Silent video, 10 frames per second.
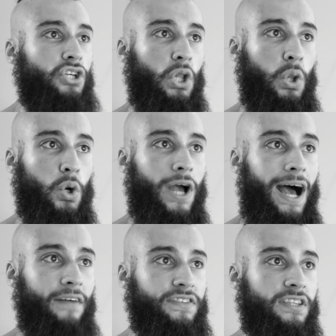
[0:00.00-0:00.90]
to look
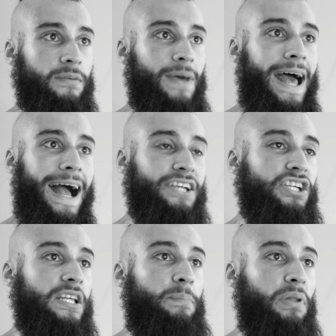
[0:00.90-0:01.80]
after them
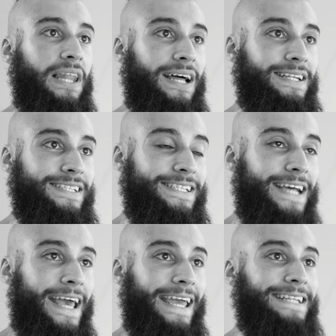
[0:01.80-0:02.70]
actually
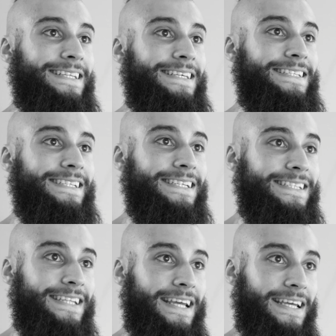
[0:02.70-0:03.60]
plunged into the
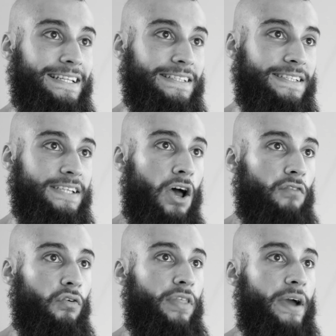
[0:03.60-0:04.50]
cisterns,
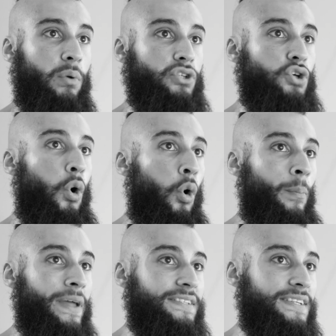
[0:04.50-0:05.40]
for they were
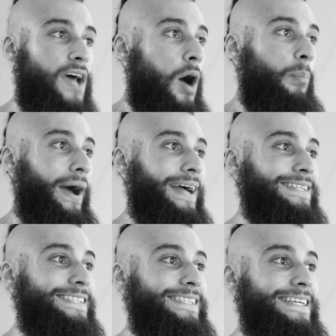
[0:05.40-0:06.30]
tormented by
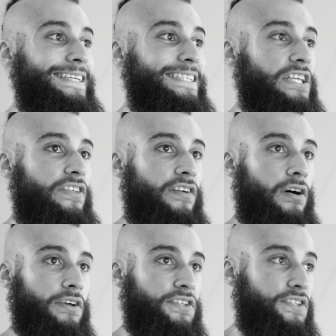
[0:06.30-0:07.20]
unceasing
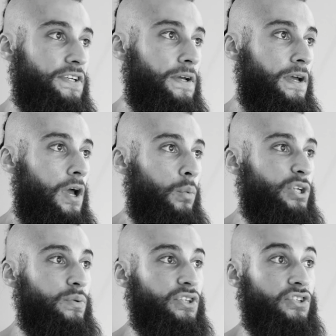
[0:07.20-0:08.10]
thirst,
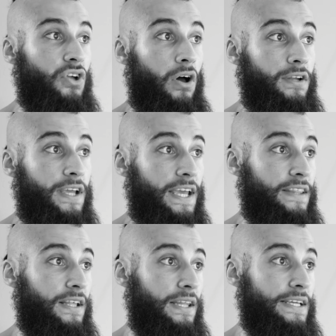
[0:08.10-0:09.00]
which was not
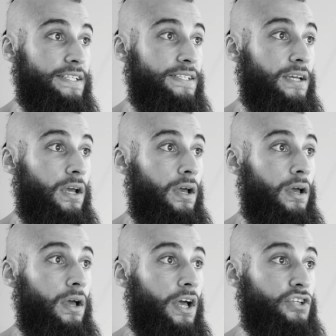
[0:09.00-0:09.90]
in the least
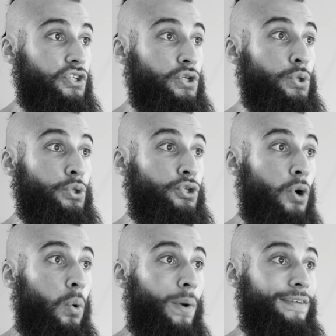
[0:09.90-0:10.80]
assuaged
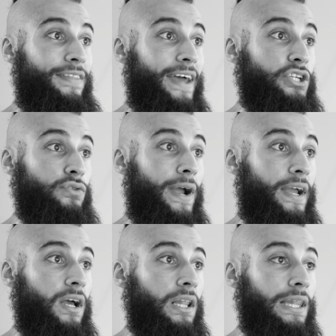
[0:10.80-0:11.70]
whether they
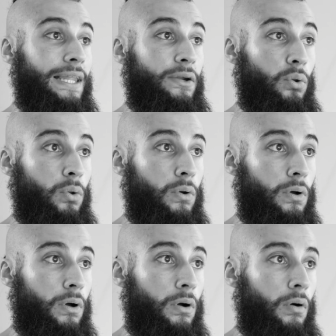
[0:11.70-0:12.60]
drank little
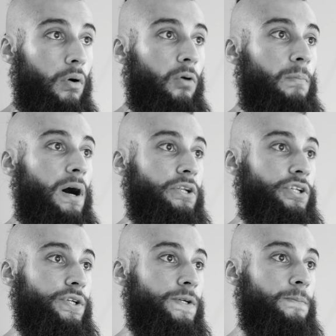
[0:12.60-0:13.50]
or
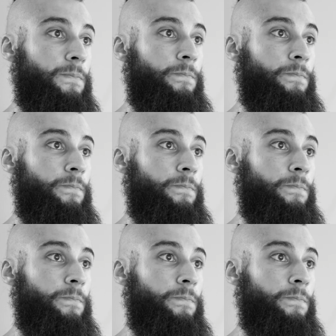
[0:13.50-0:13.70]
much.